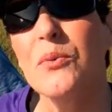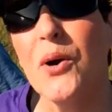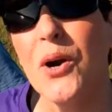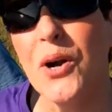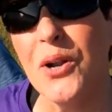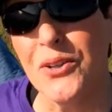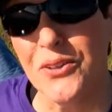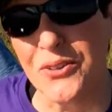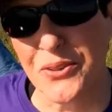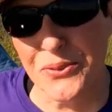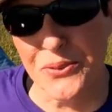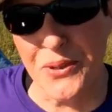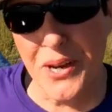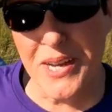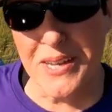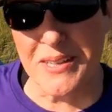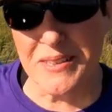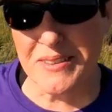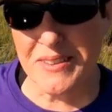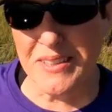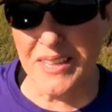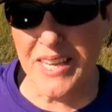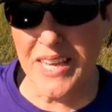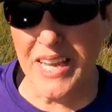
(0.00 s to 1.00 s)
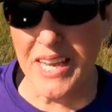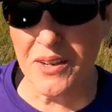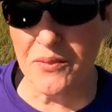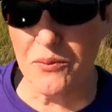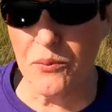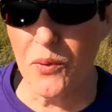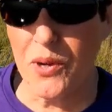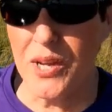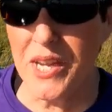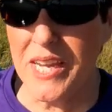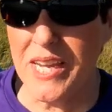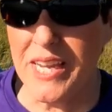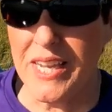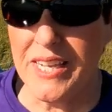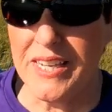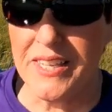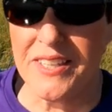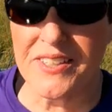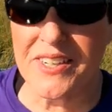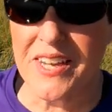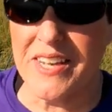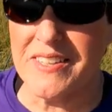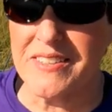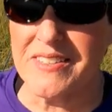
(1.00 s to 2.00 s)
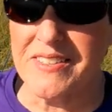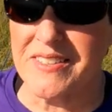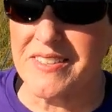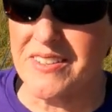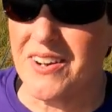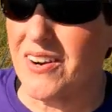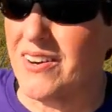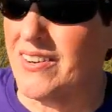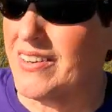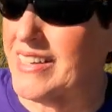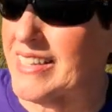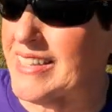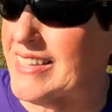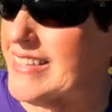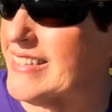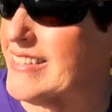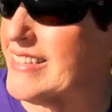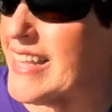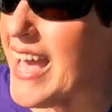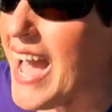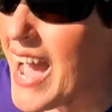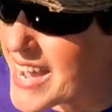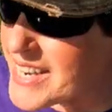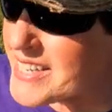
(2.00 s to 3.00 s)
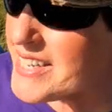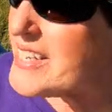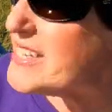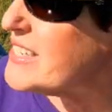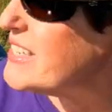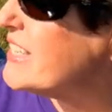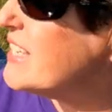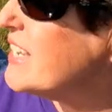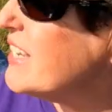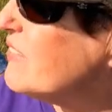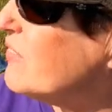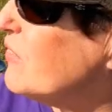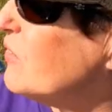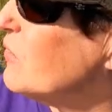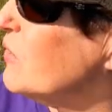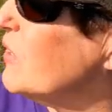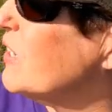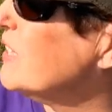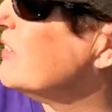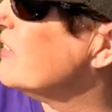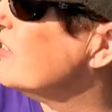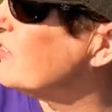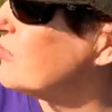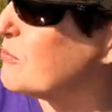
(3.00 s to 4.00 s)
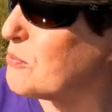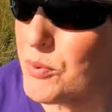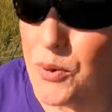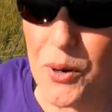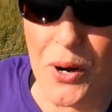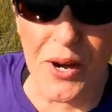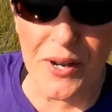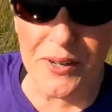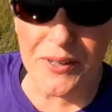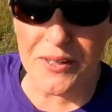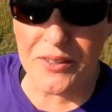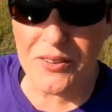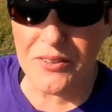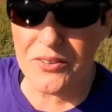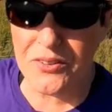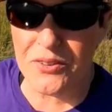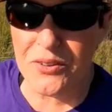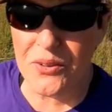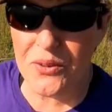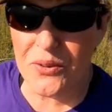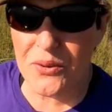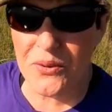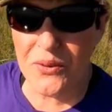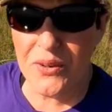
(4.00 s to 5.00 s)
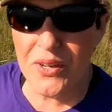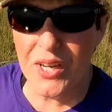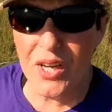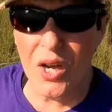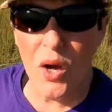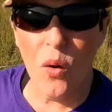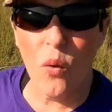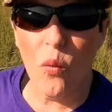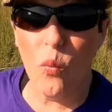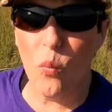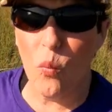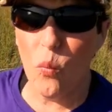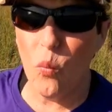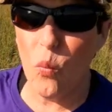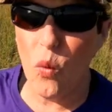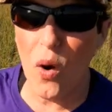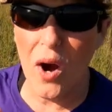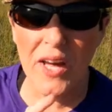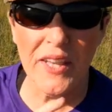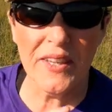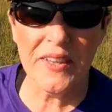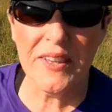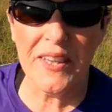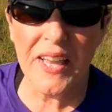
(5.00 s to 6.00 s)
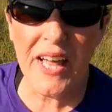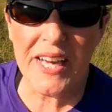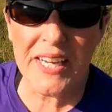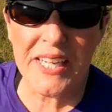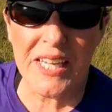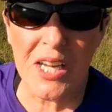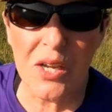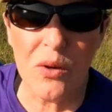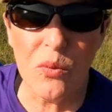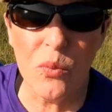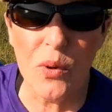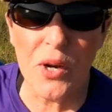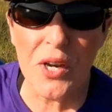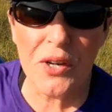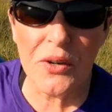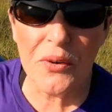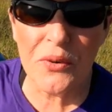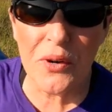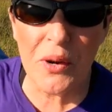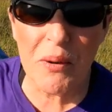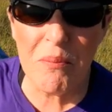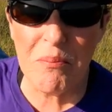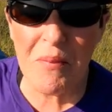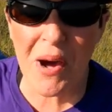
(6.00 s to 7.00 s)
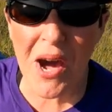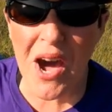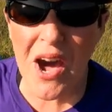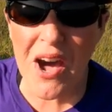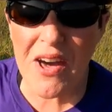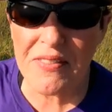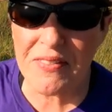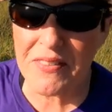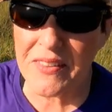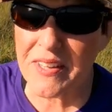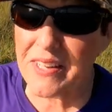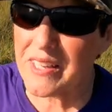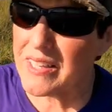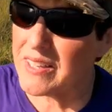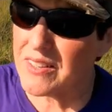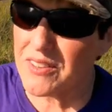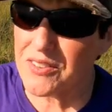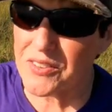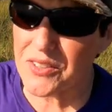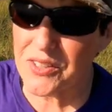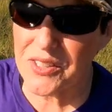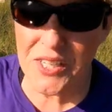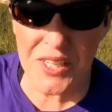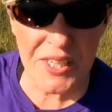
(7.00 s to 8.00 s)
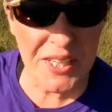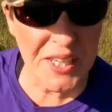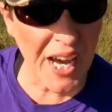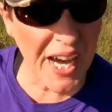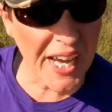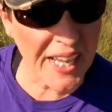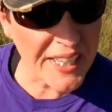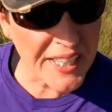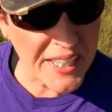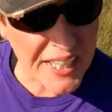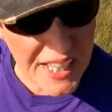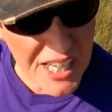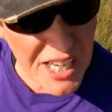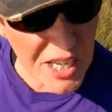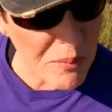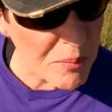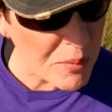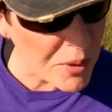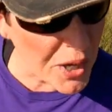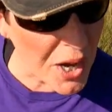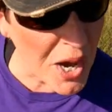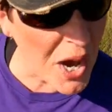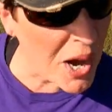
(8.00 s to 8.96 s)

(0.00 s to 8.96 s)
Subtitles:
the world to us, and we just are excited to give away this product to one lucky winner a month. So you gotta keep